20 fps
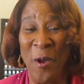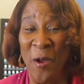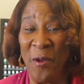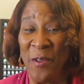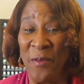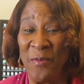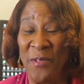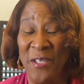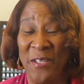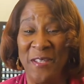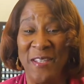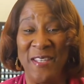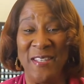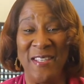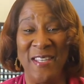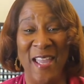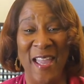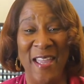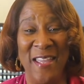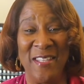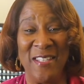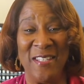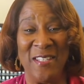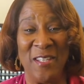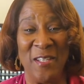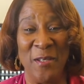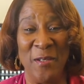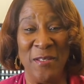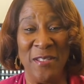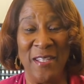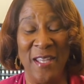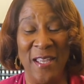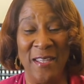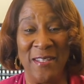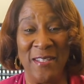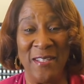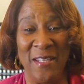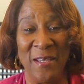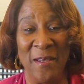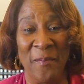welcome to today's
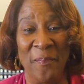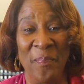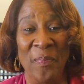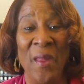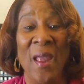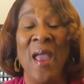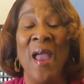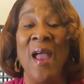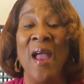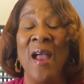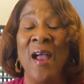Tuesday Tip.